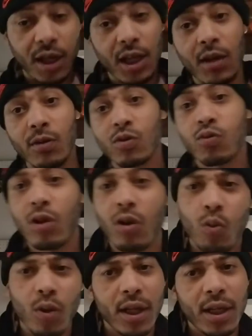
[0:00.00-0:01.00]
It was real
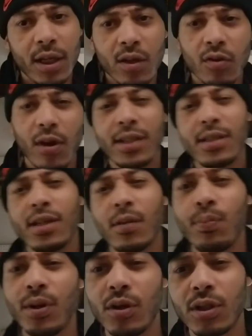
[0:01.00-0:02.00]
witty and crazy in the
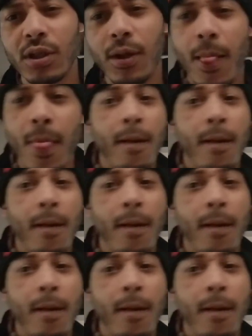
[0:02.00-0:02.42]
building.